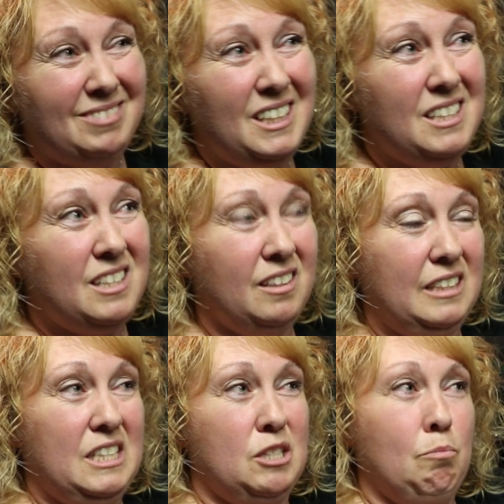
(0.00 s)
I'd say at
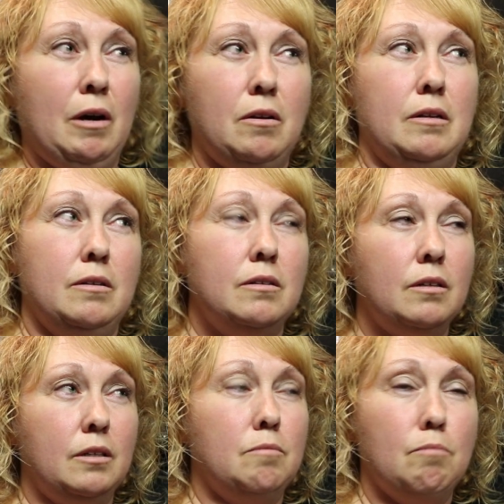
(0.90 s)
least about
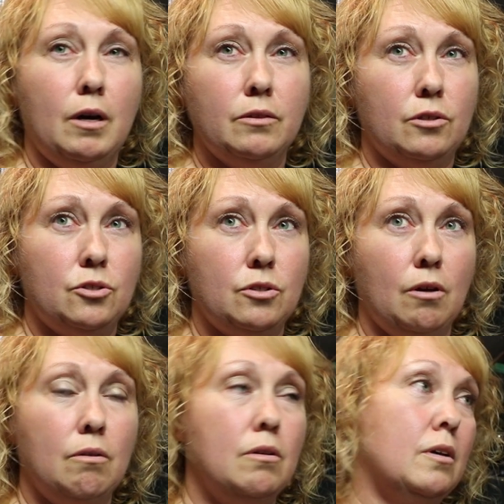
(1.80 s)
a good month or
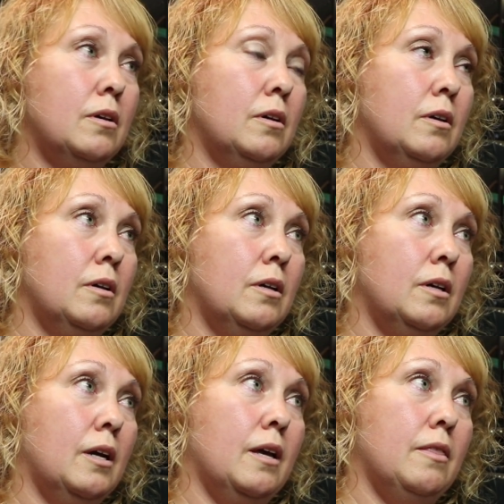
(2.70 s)
so
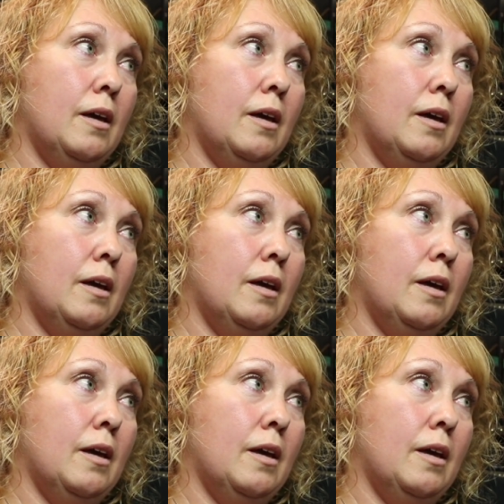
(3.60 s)
and